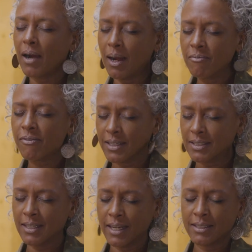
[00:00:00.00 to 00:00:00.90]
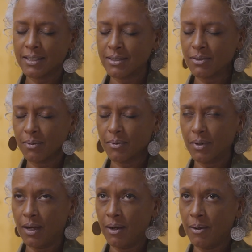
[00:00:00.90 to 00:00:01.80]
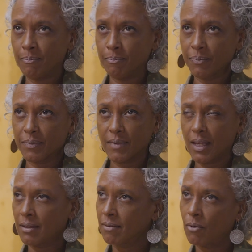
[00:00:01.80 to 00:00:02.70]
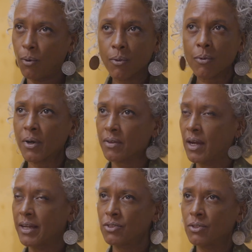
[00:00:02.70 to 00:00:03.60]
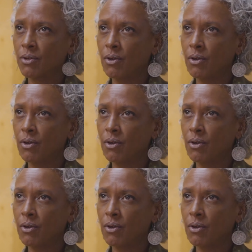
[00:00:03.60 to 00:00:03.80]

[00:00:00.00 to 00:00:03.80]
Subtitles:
I'm fascinated in all the work that I do,